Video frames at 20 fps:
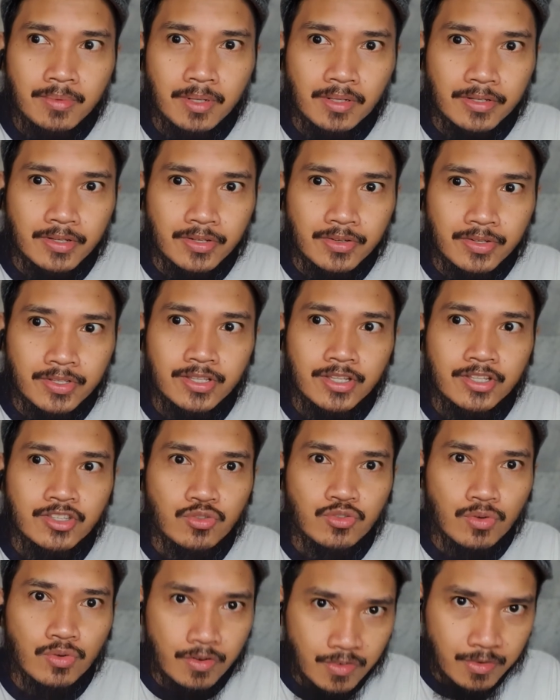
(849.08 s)
You know, it
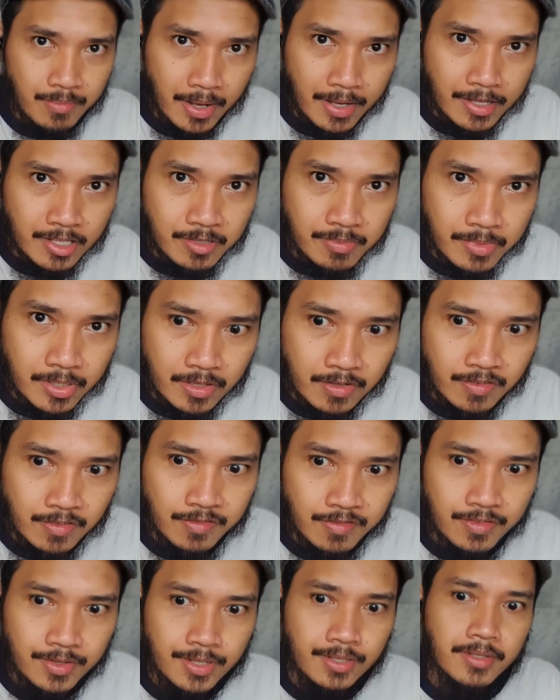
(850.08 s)
sort of reminds me of
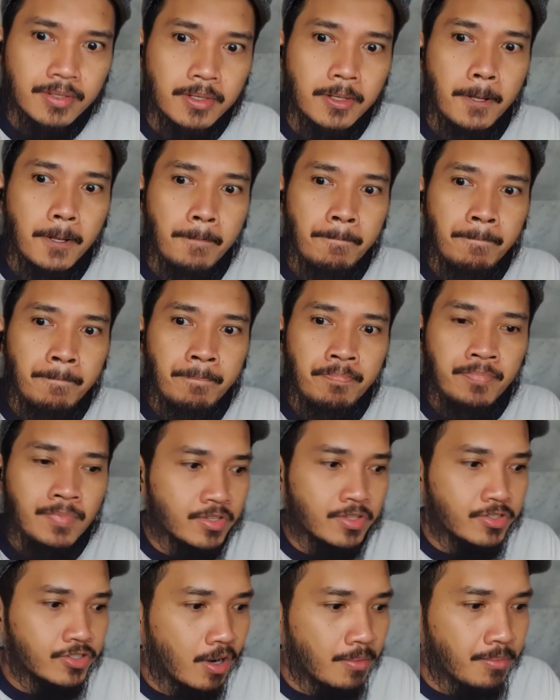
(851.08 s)

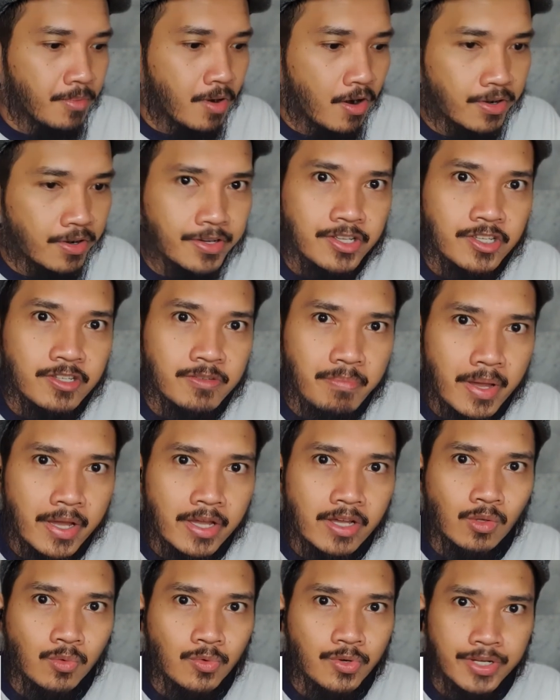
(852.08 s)
Tom Hardy's
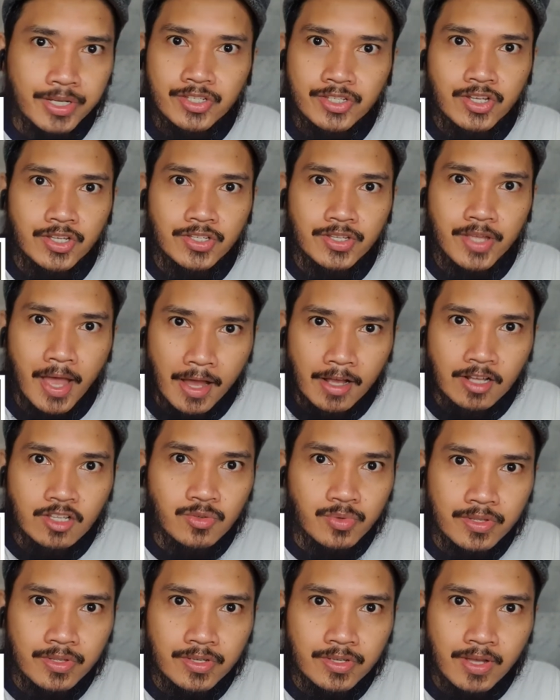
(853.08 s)
Bale, where he just acts
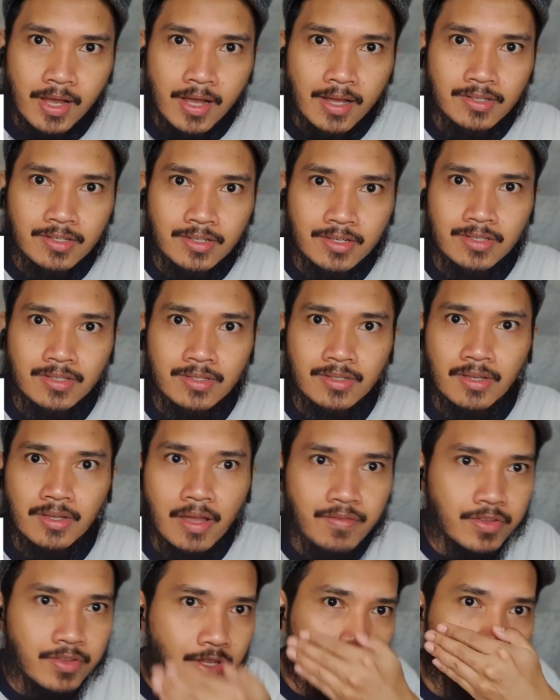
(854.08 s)
with his eyes because
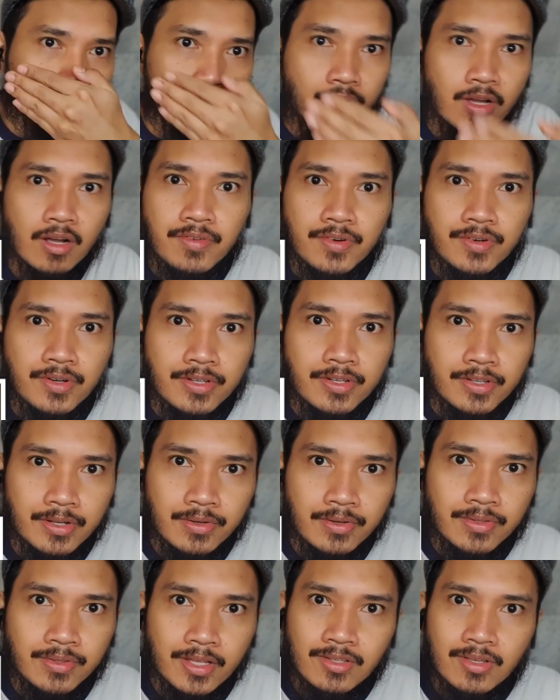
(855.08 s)
everything was covered. You
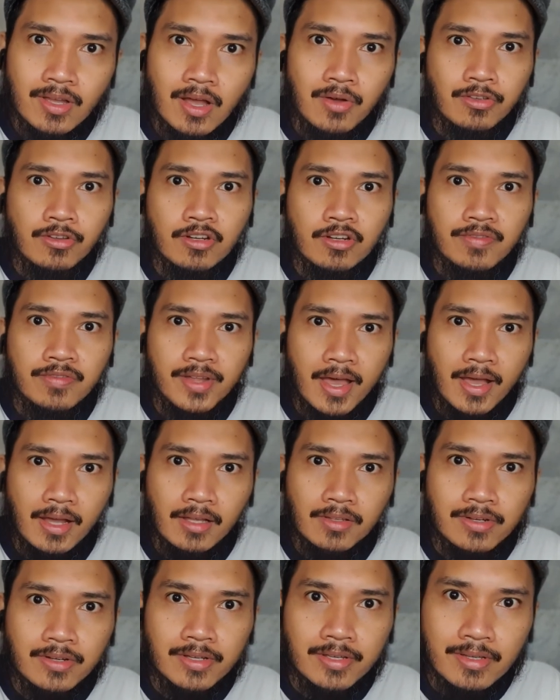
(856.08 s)
know, that's how good of an
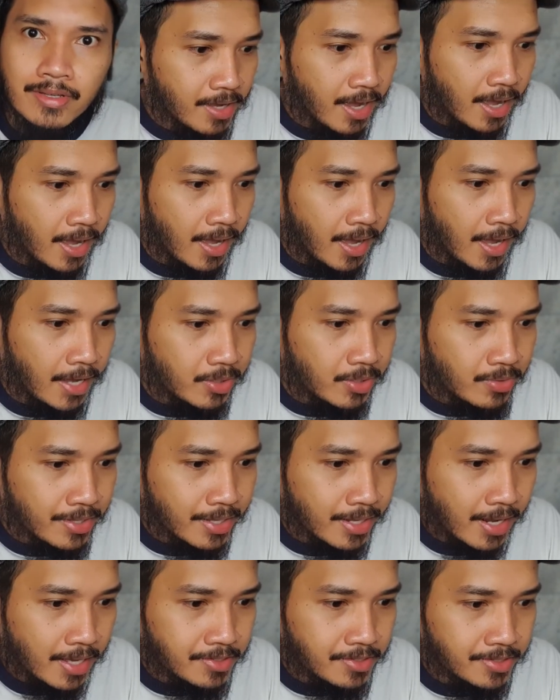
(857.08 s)
actor he is. I know
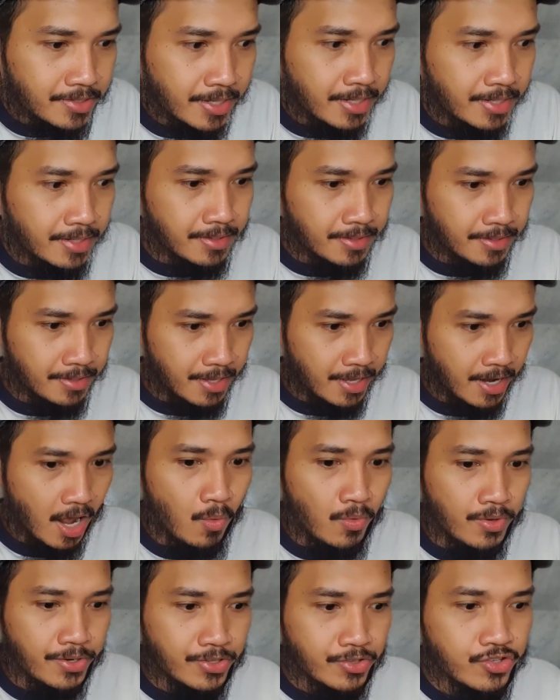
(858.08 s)
that I said that I
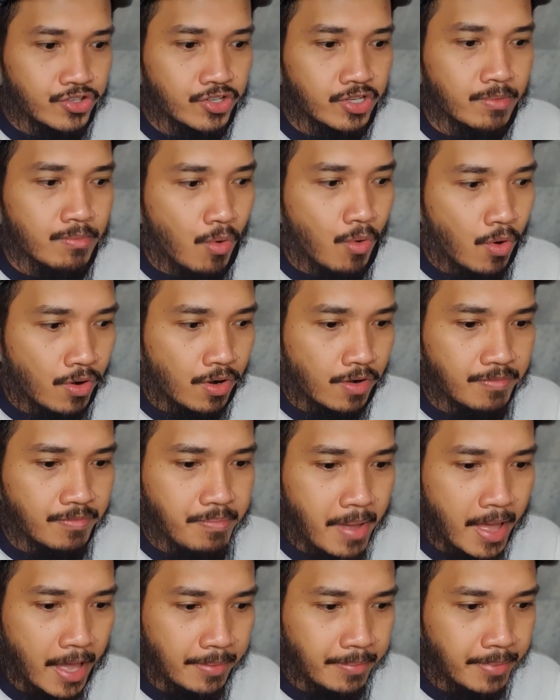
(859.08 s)
wanted to see more of
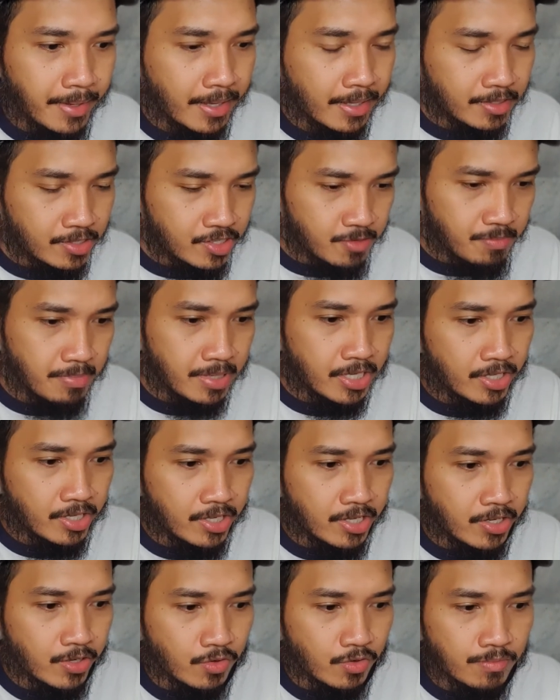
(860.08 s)
Batman
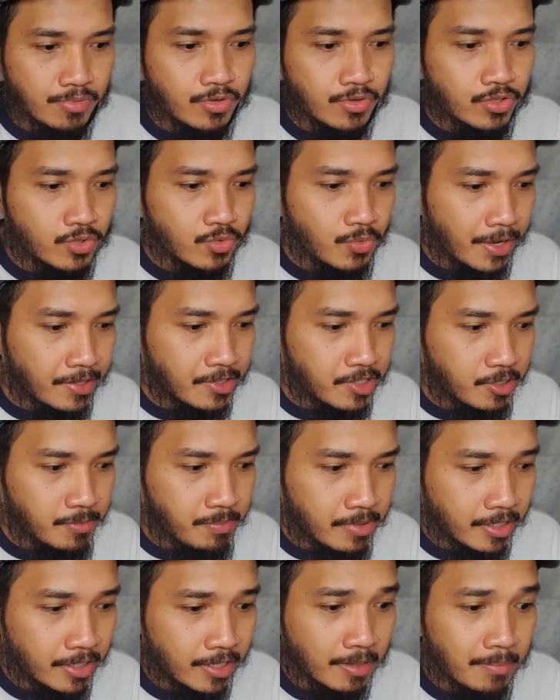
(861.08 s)
speaking or Bruce Wayne
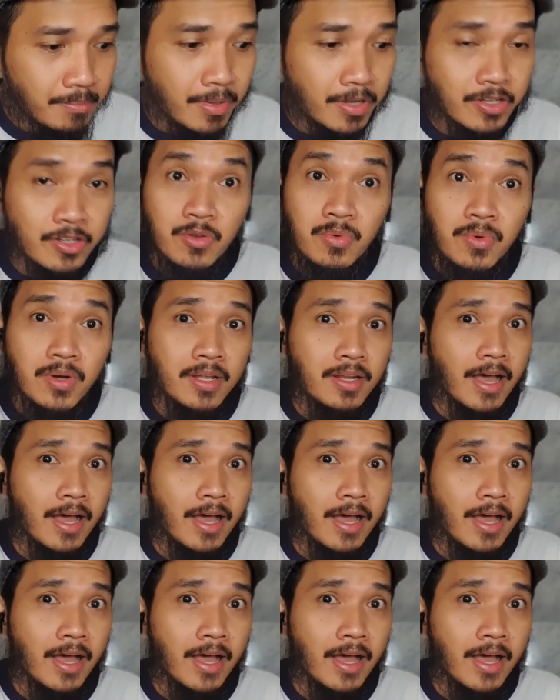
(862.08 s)
speaking, but you know what?